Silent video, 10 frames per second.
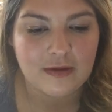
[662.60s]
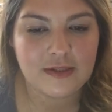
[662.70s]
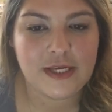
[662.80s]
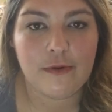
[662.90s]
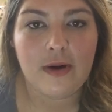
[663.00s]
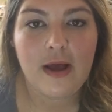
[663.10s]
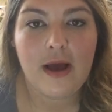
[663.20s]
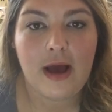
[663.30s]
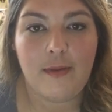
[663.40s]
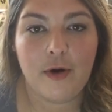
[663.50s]
So
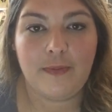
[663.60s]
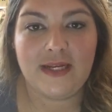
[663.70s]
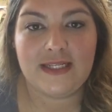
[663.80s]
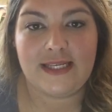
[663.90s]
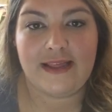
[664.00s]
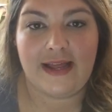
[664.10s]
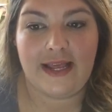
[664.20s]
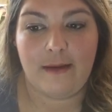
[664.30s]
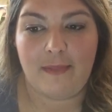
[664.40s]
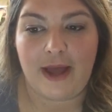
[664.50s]
I'm hoping to see
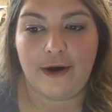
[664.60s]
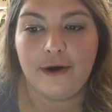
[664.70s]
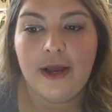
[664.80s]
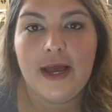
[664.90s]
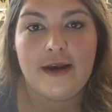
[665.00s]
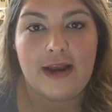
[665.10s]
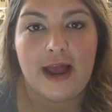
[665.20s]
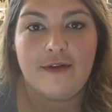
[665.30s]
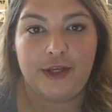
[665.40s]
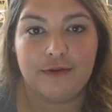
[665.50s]
that get better
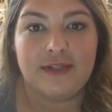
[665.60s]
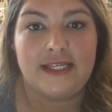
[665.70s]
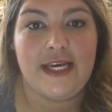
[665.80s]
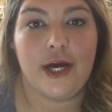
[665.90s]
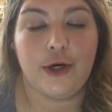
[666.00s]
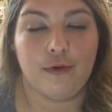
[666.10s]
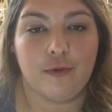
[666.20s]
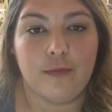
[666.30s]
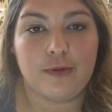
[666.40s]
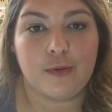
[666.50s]
now that you'll see a
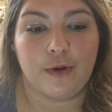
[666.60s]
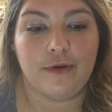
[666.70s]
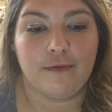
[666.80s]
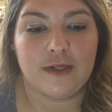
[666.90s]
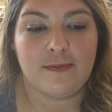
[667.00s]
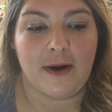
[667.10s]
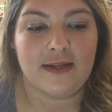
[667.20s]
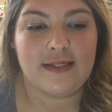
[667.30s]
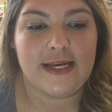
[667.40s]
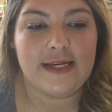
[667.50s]
group's worth of
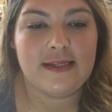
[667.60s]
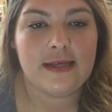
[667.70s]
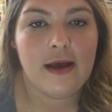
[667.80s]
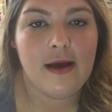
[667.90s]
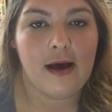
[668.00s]
responses.